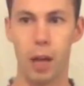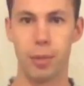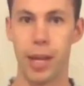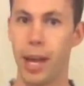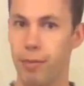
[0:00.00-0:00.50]

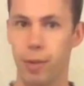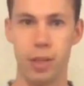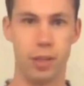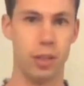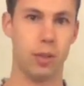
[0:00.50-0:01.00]
calf
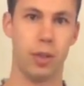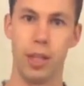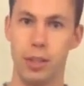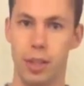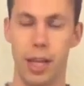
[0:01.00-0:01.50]
raises or
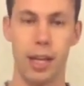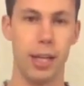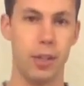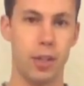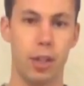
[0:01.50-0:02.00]
things of that
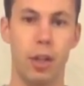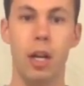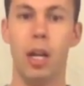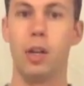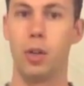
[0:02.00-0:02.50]
nature.
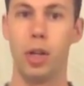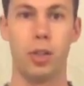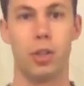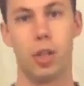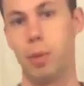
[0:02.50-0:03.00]

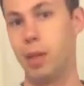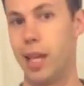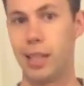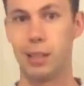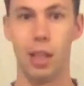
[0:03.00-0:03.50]
Crunches could be
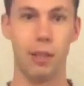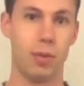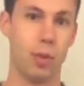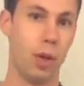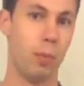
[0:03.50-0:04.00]
leg
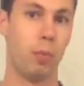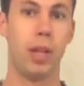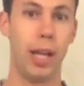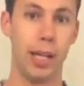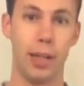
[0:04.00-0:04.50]
lifts or a
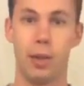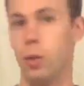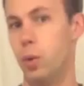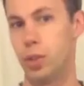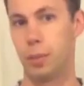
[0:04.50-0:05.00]
plank
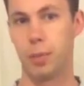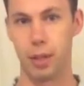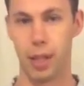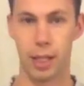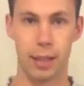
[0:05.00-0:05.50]
or
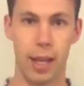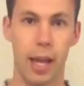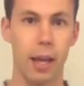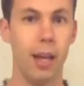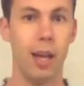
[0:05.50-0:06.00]
something like that.